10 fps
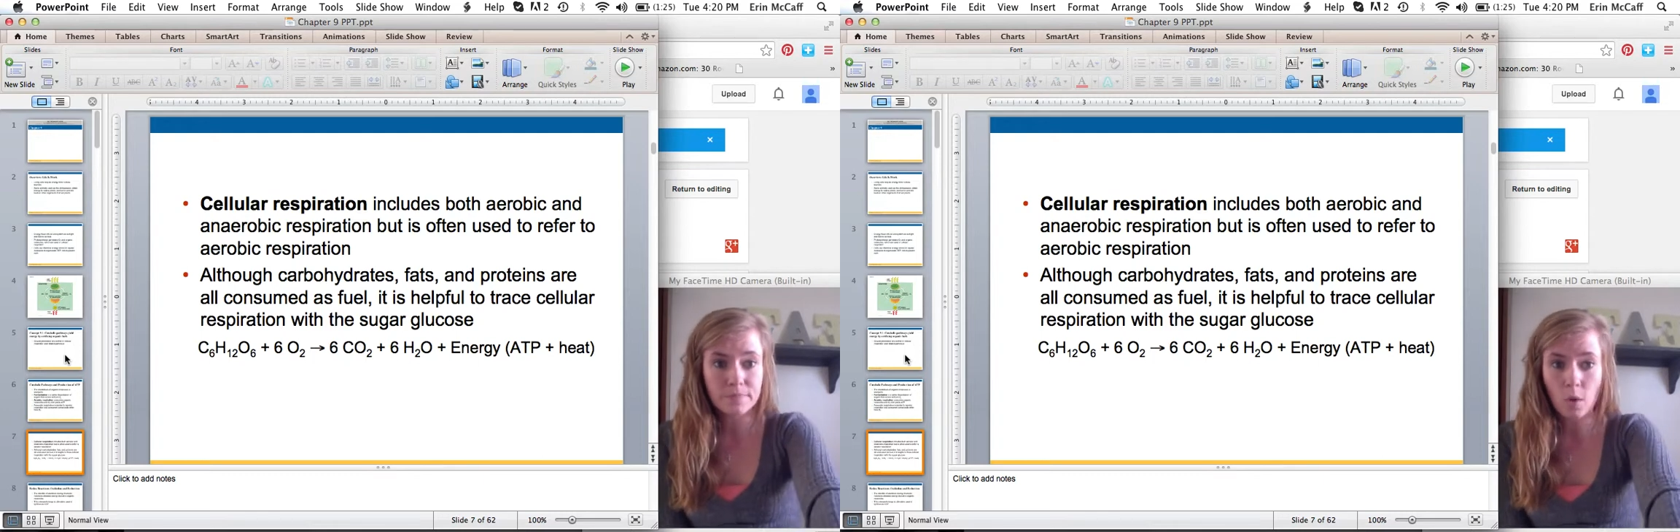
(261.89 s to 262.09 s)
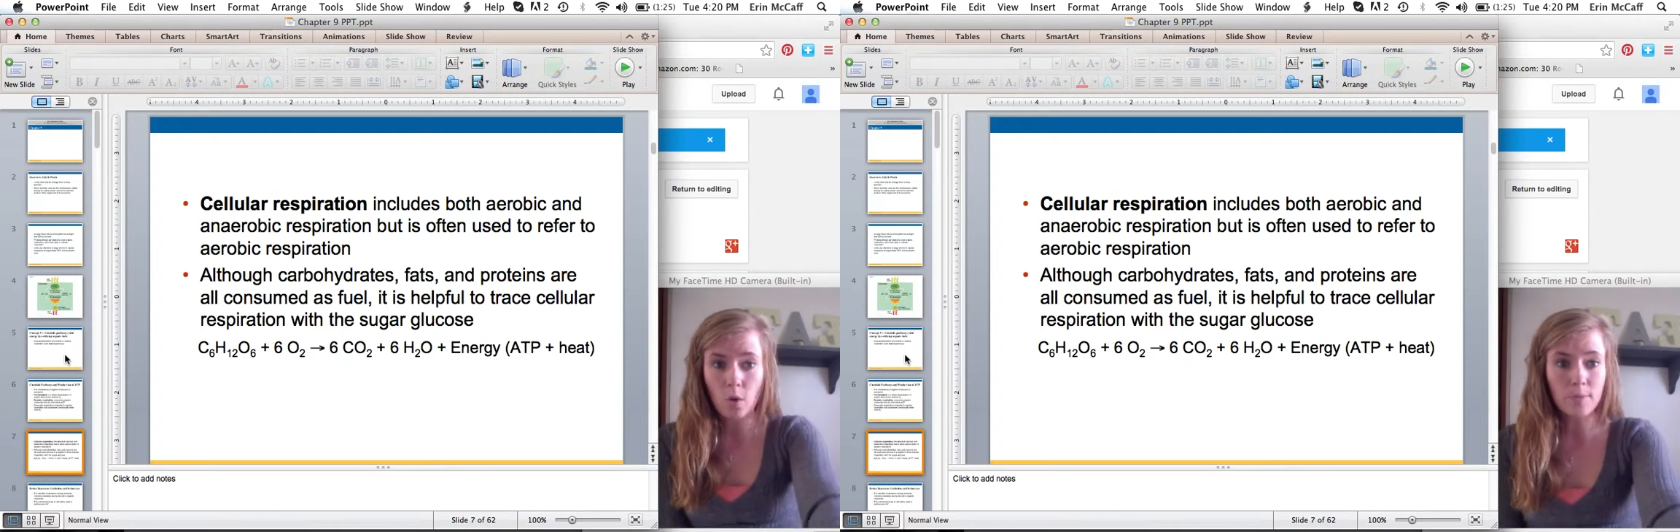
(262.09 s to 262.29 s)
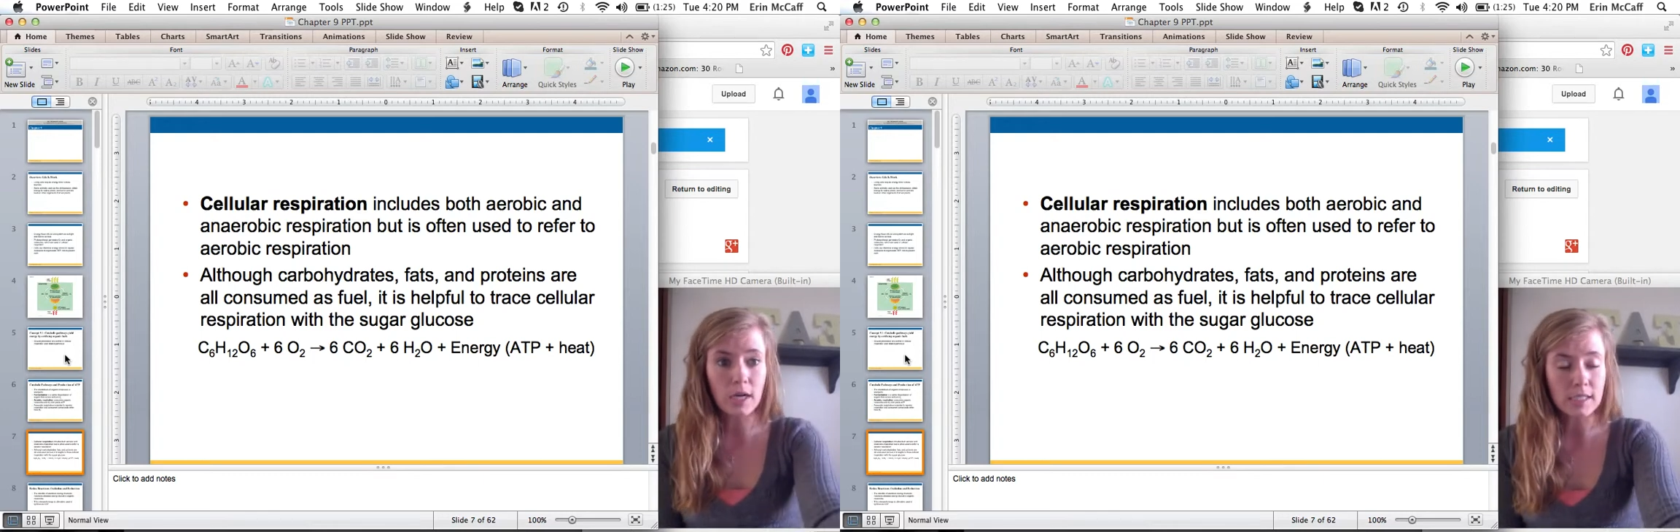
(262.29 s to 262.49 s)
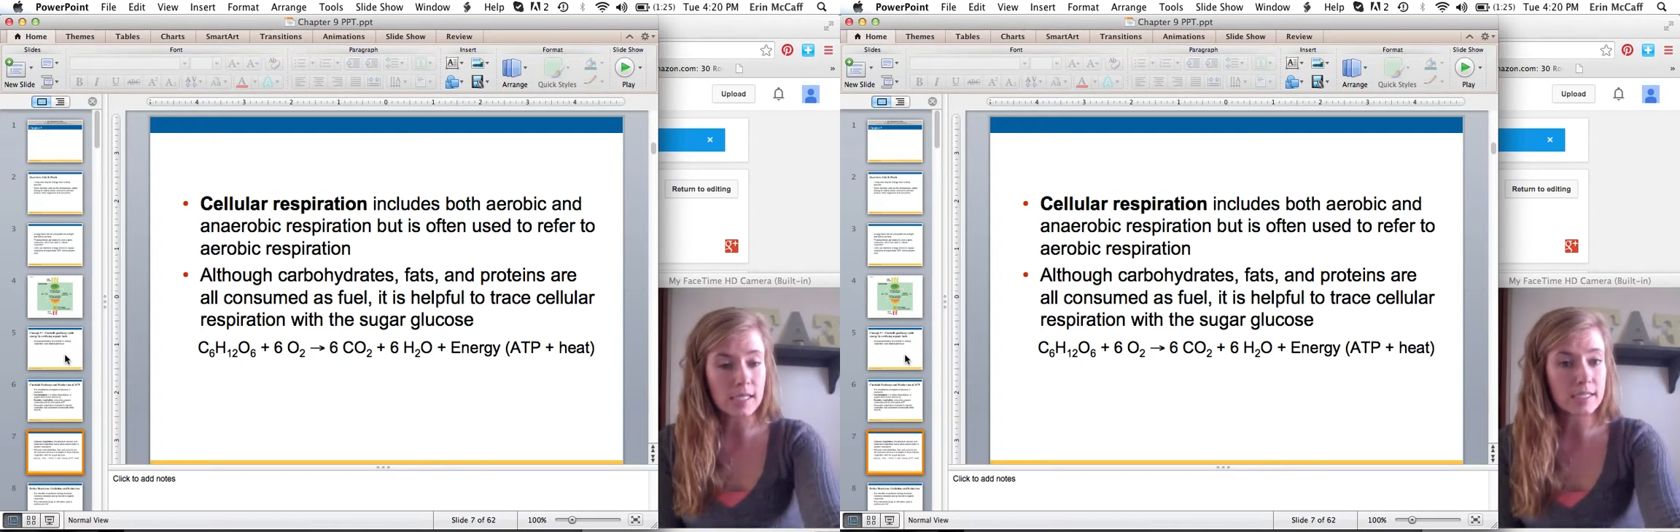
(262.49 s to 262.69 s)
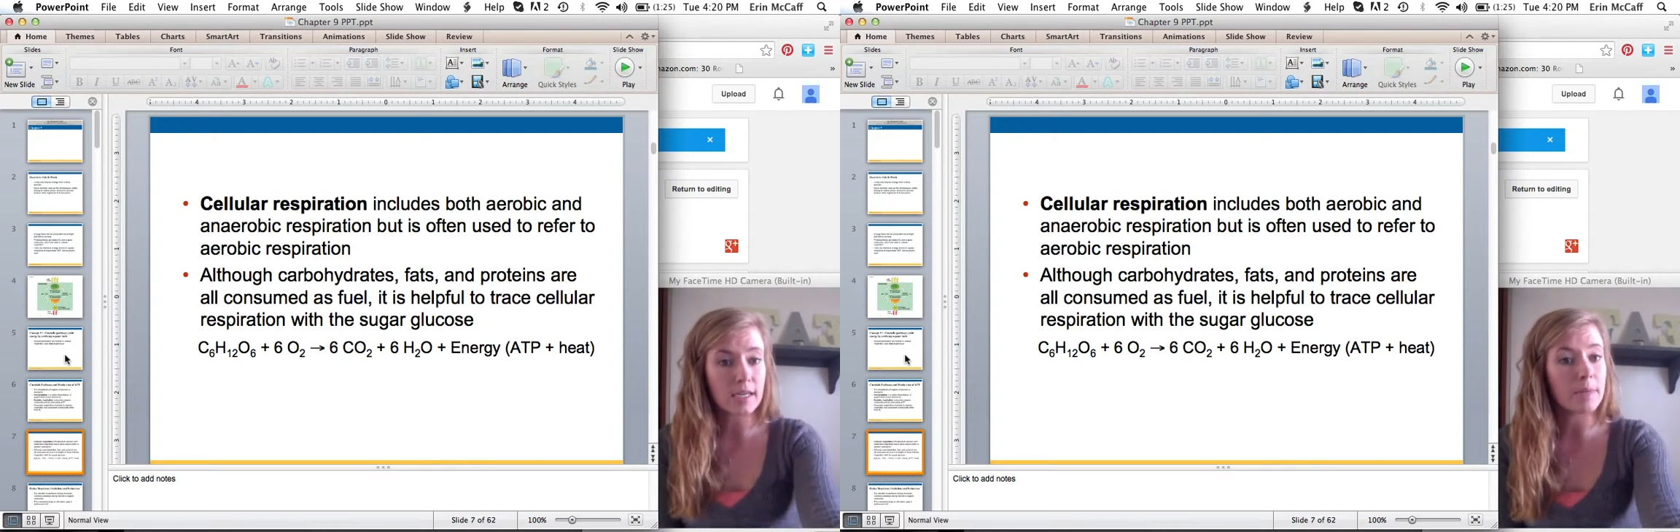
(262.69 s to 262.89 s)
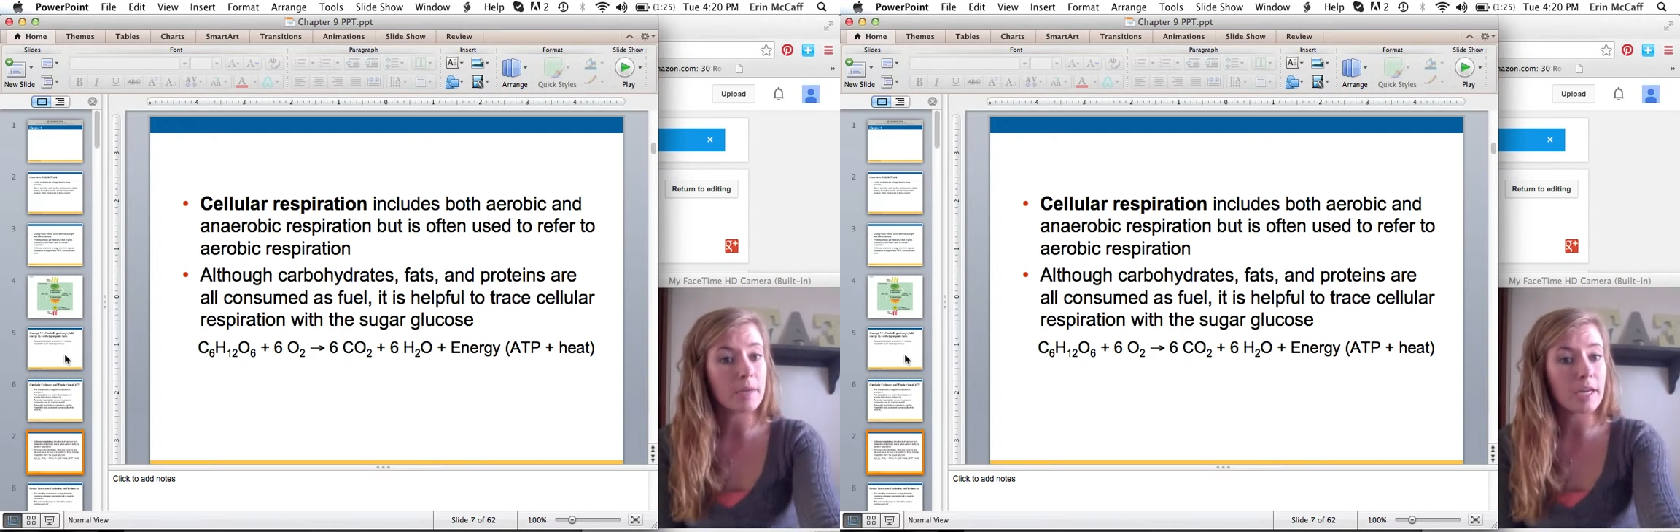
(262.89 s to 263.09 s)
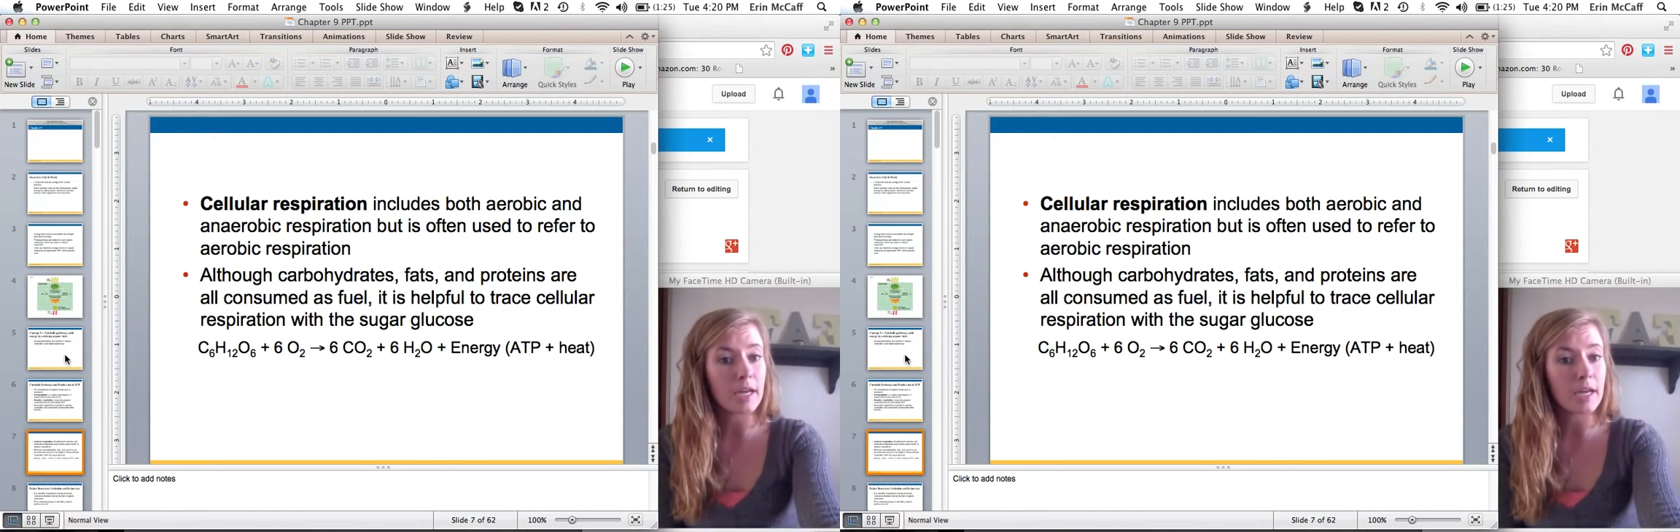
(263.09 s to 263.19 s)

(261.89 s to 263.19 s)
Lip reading: the whole process can be